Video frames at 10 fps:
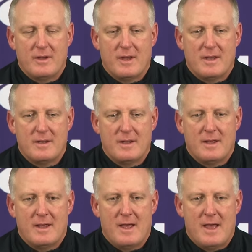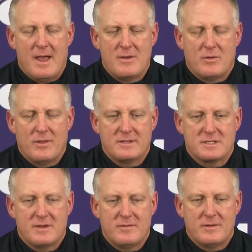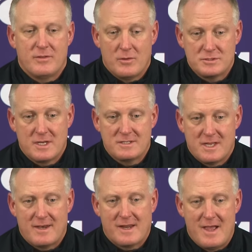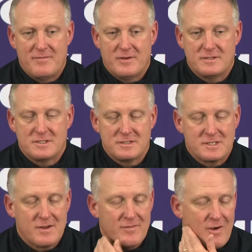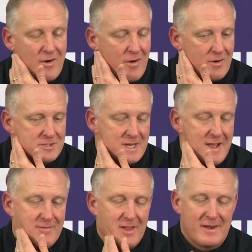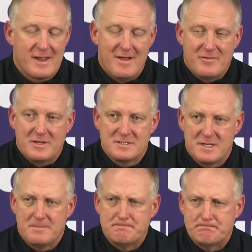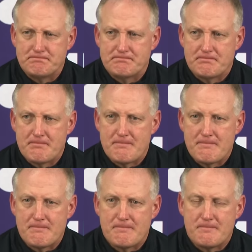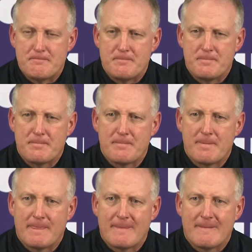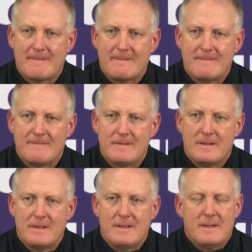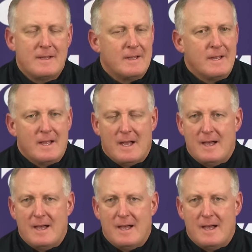And uh, I know that's given those kids a lot of confidence and it's given our, our staff a lot of confidence in them. Real quick, any injury update on Keagan and Dylan?